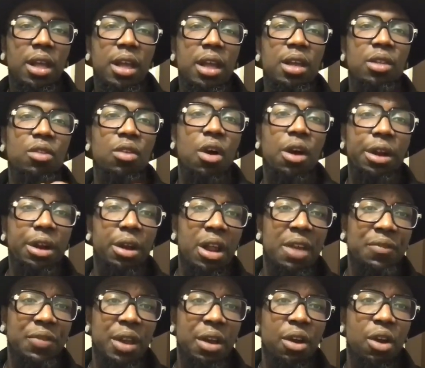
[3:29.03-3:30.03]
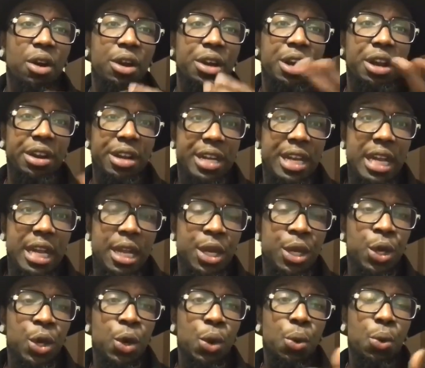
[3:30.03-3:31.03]
is on, if they're on their
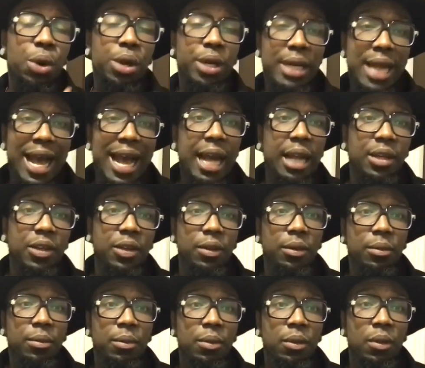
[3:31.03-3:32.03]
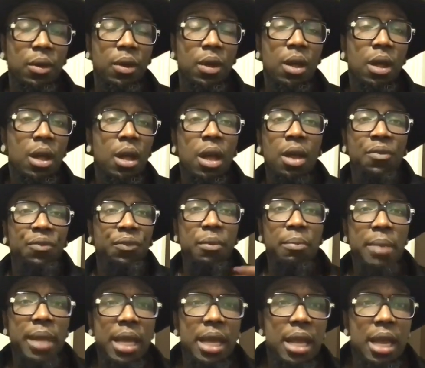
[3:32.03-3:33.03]
deen or not. For
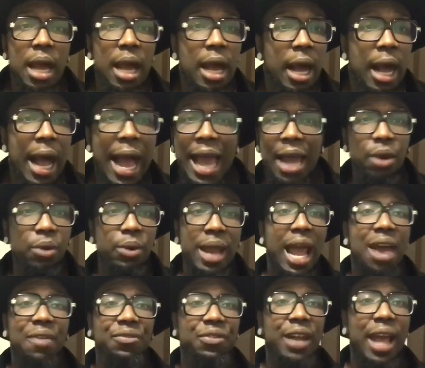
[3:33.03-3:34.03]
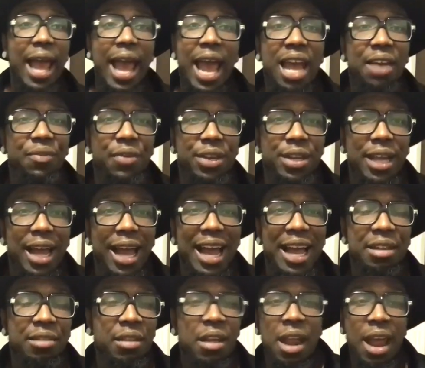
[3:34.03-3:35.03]
me, I don't have to
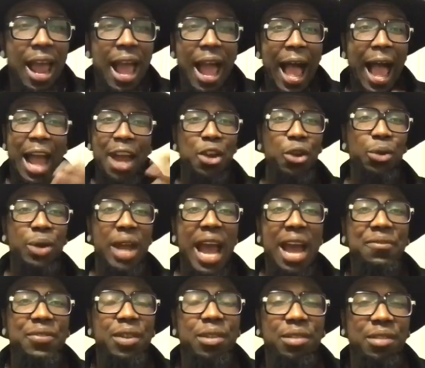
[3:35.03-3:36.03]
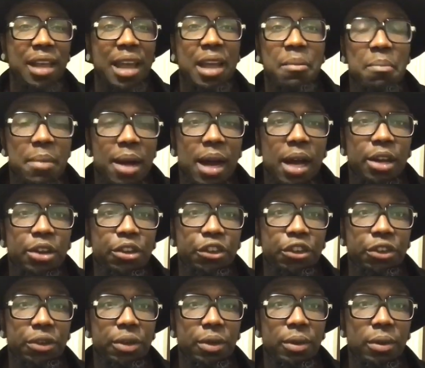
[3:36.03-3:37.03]
advertise. I don't have to say
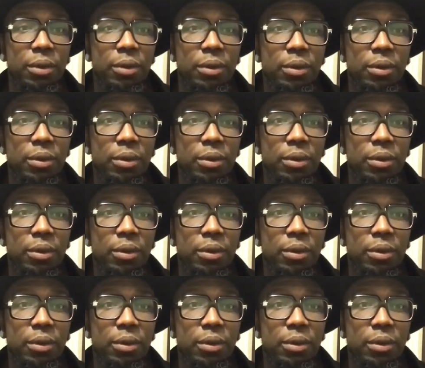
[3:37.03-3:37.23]
much.